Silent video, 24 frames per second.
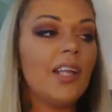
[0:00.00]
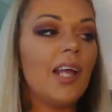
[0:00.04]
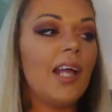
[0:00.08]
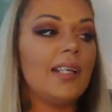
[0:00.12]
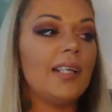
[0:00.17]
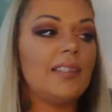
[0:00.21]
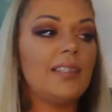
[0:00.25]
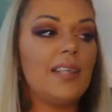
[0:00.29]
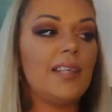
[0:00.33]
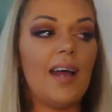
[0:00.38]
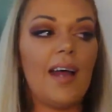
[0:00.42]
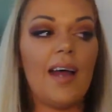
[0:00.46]

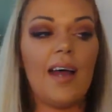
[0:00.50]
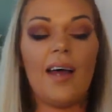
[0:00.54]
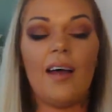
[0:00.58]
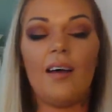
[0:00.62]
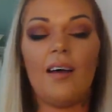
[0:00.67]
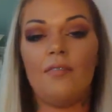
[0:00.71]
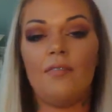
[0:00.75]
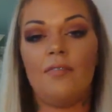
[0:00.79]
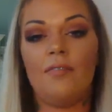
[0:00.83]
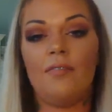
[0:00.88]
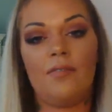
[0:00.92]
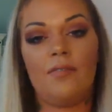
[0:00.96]
like to
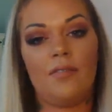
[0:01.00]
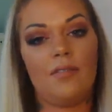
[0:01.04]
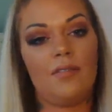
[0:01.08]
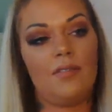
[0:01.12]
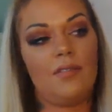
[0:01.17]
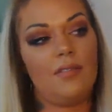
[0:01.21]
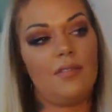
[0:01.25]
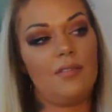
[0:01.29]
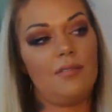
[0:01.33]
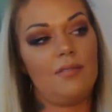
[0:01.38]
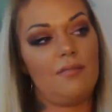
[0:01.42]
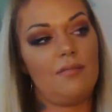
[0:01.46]
have
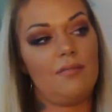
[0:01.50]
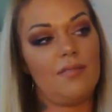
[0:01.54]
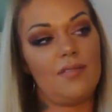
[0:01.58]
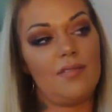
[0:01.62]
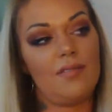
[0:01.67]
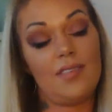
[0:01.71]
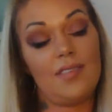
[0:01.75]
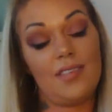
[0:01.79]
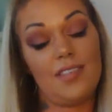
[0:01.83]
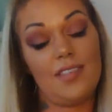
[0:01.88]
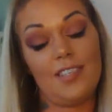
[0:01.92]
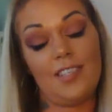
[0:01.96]

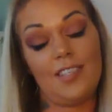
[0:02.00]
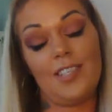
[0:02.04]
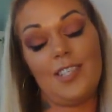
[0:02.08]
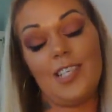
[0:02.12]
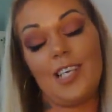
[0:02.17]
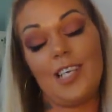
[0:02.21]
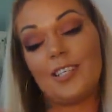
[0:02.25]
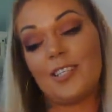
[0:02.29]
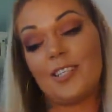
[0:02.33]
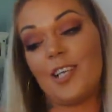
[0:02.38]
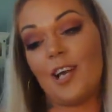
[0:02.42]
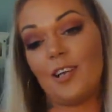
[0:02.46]

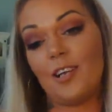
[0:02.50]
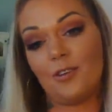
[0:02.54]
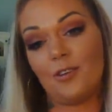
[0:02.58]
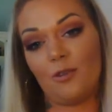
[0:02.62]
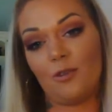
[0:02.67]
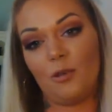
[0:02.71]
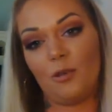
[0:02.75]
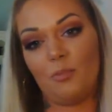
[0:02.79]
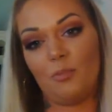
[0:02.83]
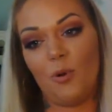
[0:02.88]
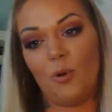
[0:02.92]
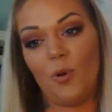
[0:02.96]

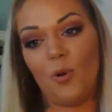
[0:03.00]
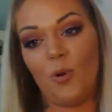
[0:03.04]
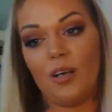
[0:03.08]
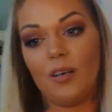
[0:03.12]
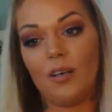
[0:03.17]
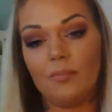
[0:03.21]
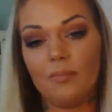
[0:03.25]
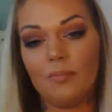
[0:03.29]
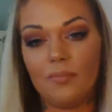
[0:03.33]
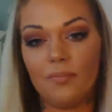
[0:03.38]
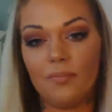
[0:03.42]
600 more.